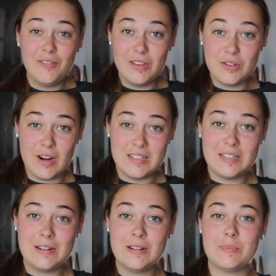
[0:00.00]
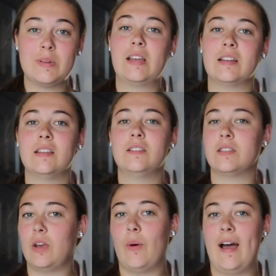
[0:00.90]
of the dresser, because it's
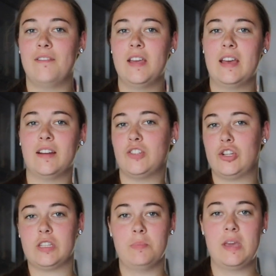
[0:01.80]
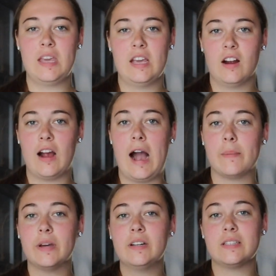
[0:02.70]
so heavy and it's just me here,
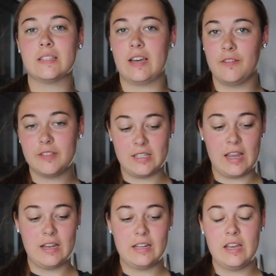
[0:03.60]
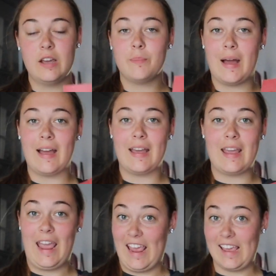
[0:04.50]
I'm gonna scuff sand it by
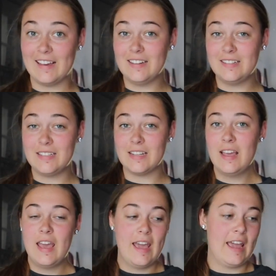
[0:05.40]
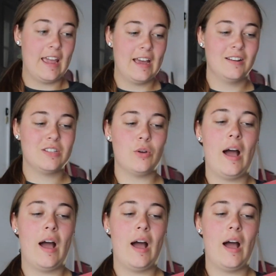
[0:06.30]
hand. And so